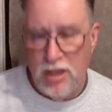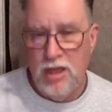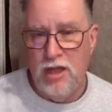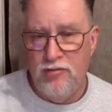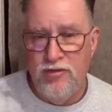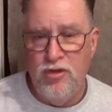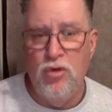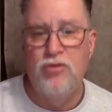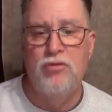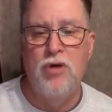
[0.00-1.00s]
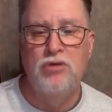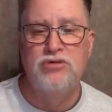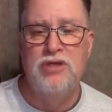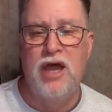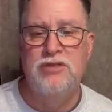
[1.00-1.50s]
and view it from all
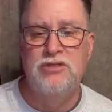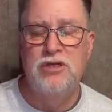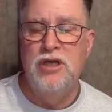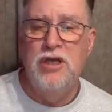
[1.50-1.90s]
sides.